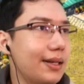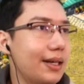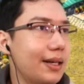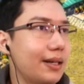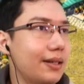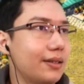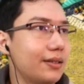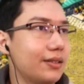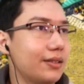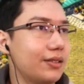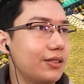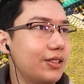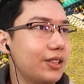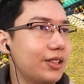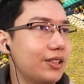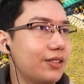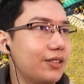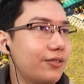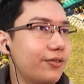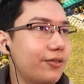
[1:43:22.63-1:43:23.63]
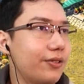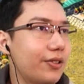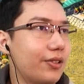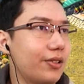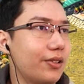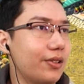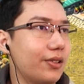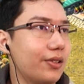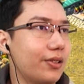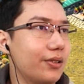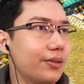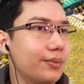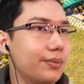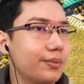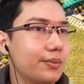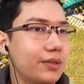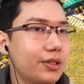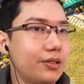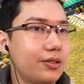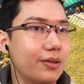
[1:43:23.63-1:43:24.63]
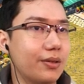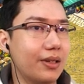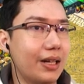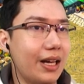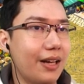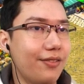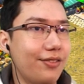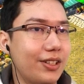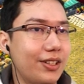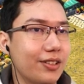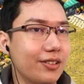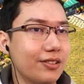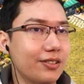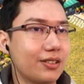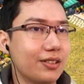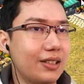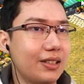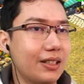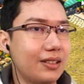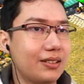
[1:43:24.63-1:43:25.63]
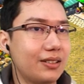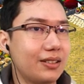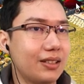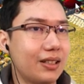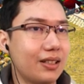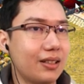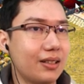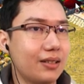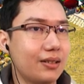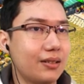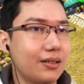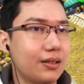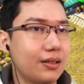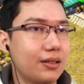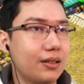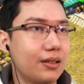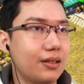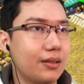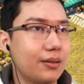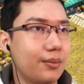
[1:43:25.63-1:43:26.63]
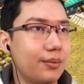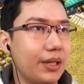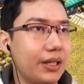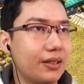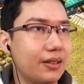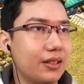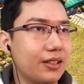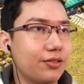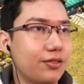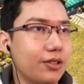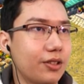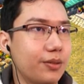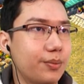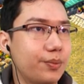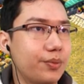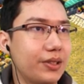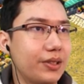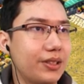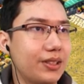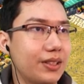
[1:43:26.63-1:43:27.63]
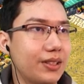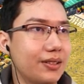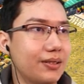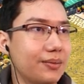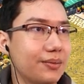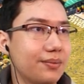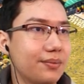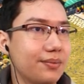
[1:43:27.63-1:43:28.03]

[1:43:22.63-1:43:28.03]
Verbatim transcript: And just for... Ooh, avenues. Let's, uh make this road pretty.